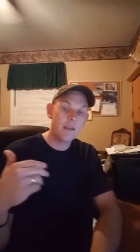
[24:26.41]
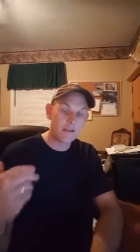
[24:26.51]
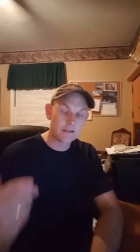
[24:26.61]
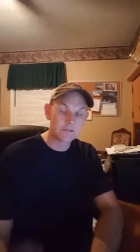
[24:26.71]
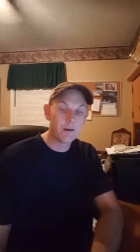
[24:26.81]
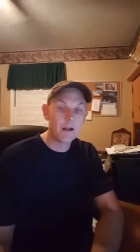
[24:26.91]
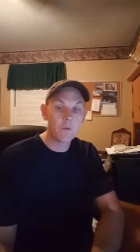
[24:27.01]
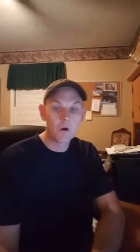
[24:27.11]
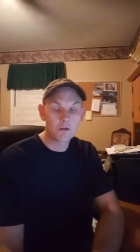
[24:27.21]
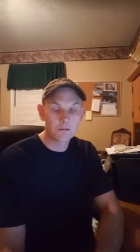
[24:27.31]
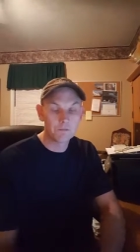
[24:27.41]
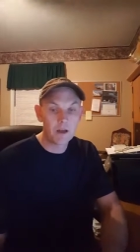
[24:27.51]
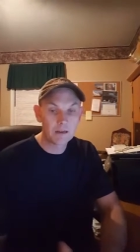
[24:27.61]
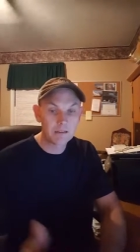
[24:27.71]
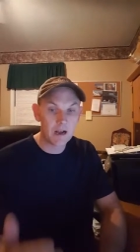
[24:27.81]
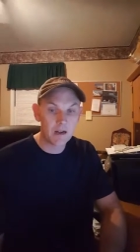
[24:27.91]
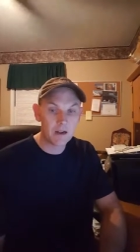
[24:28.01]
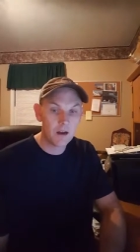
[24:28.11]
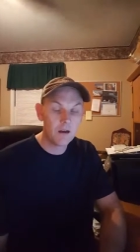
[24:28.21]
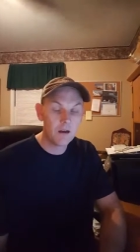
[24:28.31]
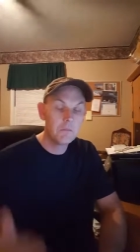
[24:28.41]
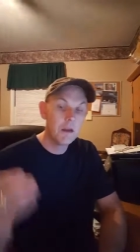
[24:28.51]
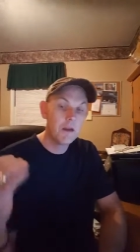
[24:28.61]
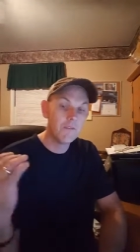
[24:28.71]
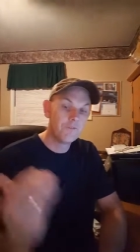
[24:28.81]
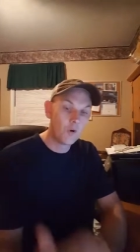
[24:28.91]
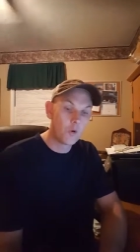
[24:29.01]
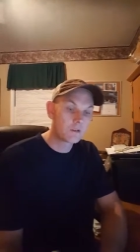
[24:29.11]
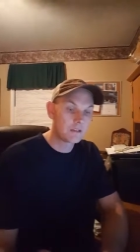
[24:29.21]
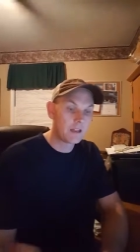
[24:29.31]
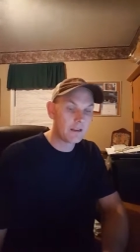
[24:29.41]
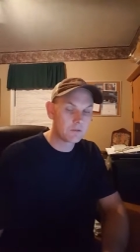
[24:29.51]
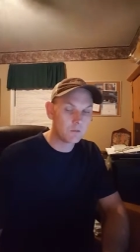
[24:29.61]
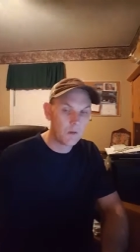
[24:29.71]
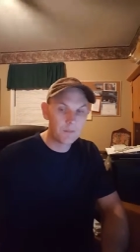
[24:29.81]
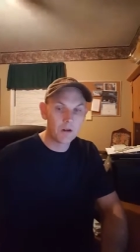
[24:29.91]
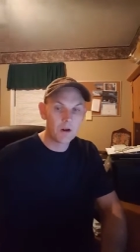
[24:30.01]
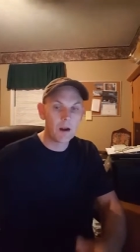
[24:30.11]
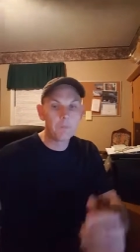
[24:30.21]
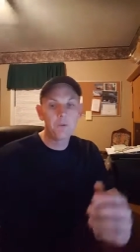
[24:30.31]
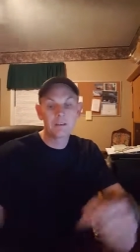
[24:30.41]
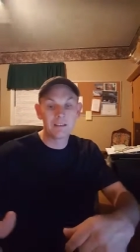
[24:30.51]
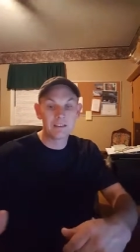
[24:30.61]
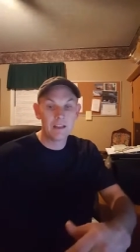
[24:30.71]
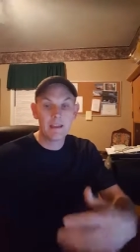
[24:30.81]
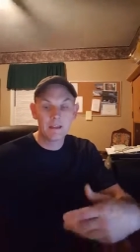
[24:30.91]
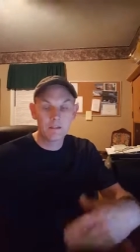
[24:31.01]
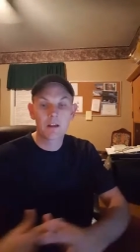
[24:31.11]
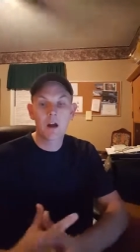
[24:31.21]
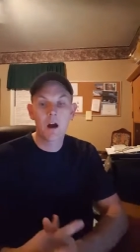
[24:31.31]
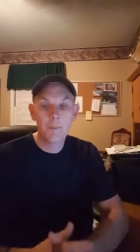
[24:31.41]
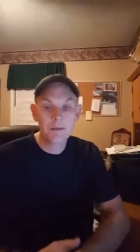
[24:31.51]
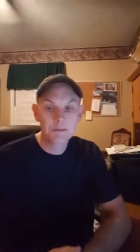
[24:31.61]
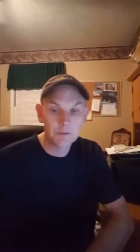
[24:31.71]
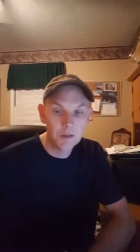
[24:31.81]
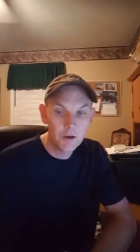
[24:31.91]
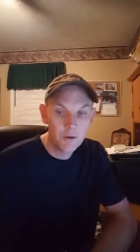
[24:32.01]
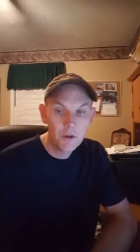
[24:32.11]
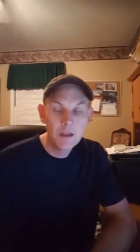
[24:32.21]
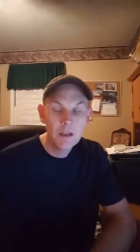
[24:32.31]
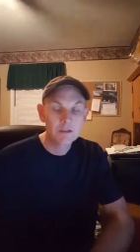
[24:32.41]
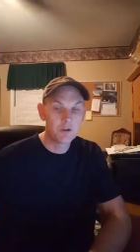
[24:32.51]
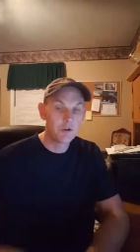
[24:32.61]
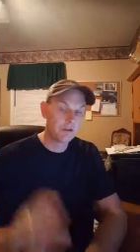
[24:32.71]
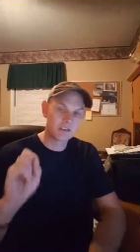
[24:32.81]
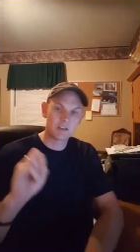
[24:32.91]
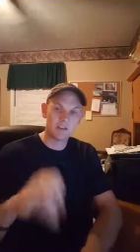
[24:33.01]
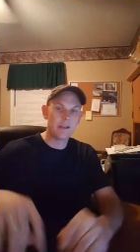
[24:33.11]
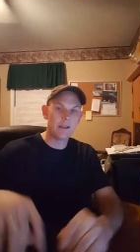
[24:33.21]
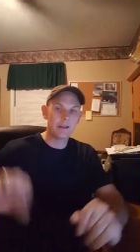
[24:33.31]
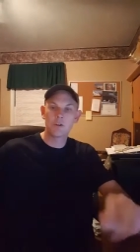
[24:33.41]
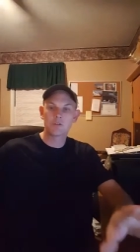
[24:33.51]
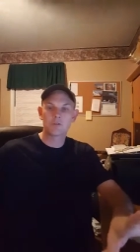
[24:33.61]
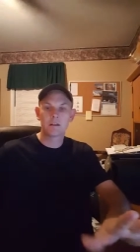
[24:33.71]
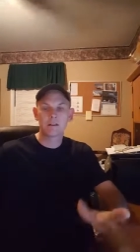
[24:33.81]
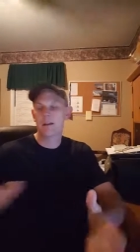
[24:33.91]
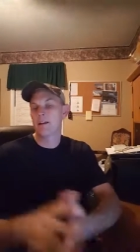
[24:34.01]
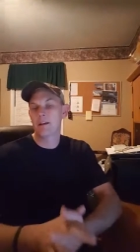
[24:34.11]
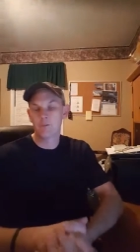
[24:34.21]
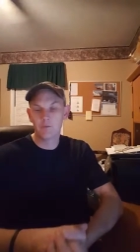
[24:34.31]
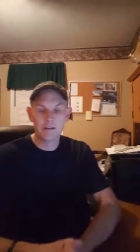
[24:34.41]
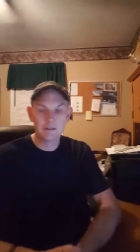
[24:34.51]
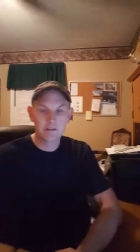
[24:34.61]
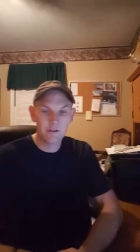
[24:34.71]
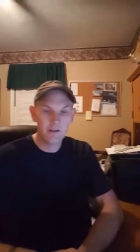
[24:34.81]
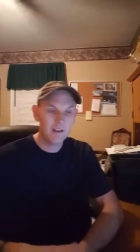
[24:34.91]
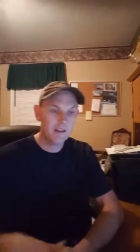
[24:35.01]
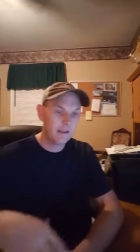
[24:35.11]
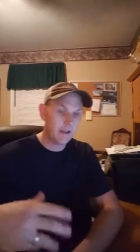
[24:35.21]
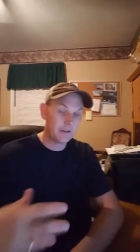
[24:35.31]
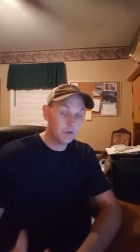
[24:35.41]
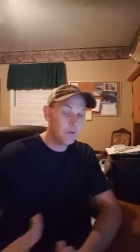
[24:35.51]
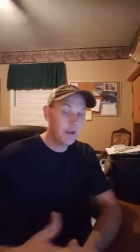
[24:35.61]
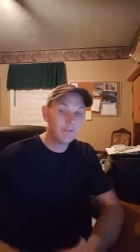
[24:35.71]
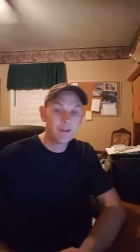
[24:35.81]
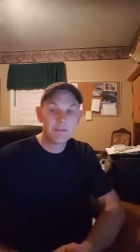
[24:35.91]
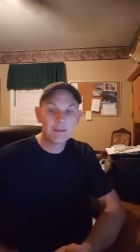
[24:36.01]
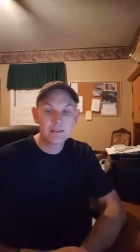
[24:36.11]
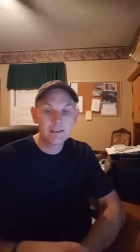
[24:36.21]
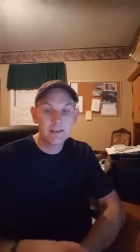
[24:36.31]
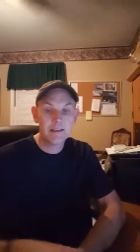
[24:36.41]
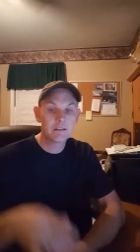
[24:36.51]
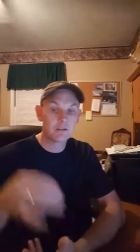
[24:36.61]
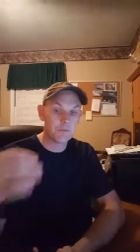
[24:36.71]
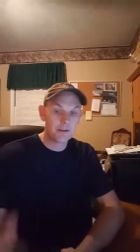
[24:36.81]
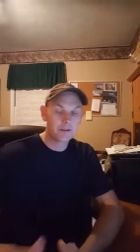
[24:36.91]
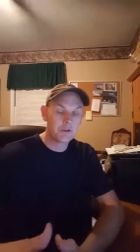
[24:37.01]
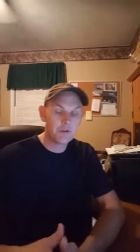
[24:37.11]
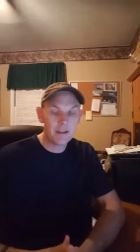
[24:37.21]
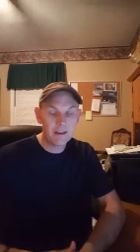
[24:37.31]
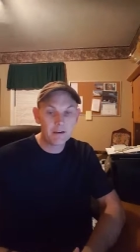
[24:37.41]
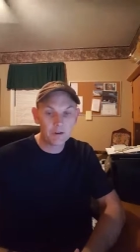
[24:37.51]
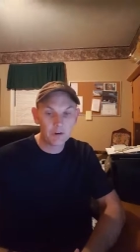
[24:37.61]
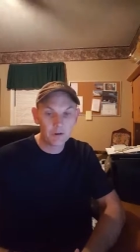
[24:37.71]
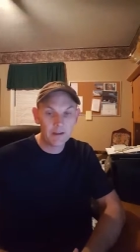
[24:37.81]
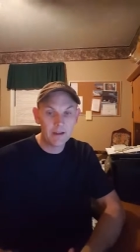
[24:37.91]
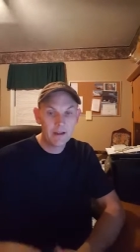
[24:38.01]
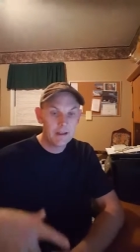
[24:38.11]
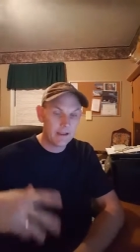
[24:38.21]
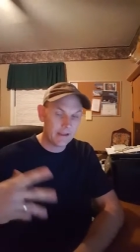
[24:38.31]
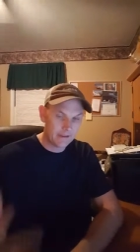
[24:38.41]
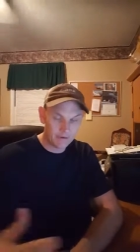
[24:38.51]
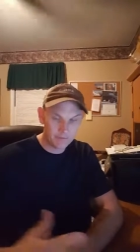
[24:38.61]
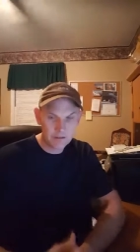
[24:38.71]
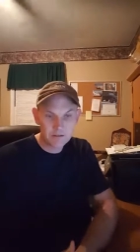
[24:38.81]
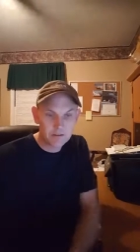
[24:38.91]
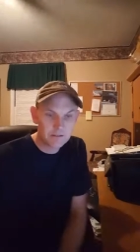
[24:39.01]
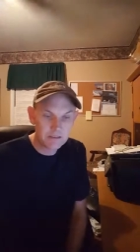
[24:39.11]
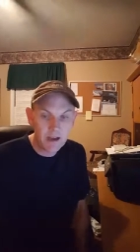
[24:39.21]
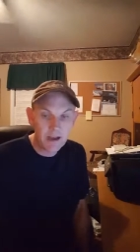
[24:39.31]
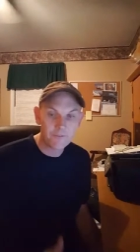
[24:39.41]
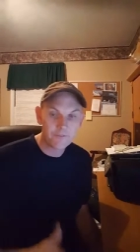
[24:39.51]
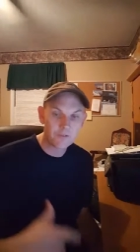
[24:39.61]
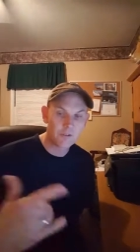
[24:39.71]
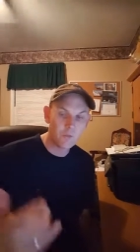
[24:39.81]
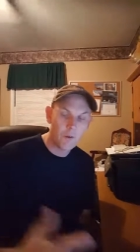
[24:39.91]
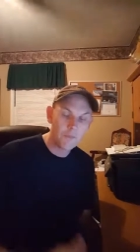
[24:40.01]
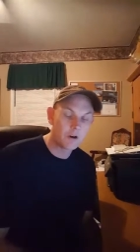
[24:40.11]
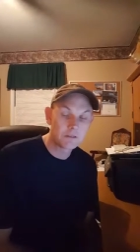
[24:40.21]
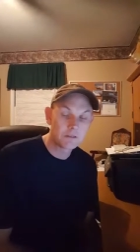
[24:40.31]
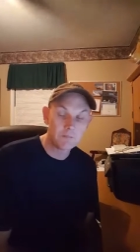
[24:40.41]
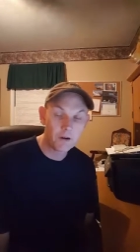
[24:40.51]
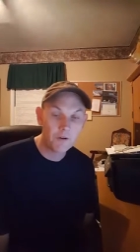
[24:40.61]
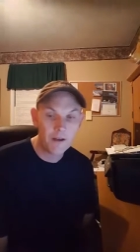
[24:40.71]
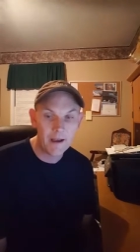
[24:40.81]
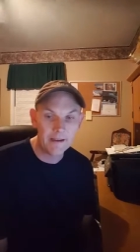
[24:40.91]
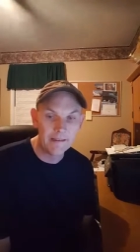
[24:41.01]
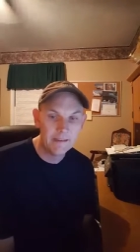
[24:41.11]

That's mikewalkersblog.com forward slash webinar. I'll put the link in the comments below so you can just click it and go straight there and get registered. I do have limited seating, so make sure you get in early and get registered tonight for the webinar tomorrow night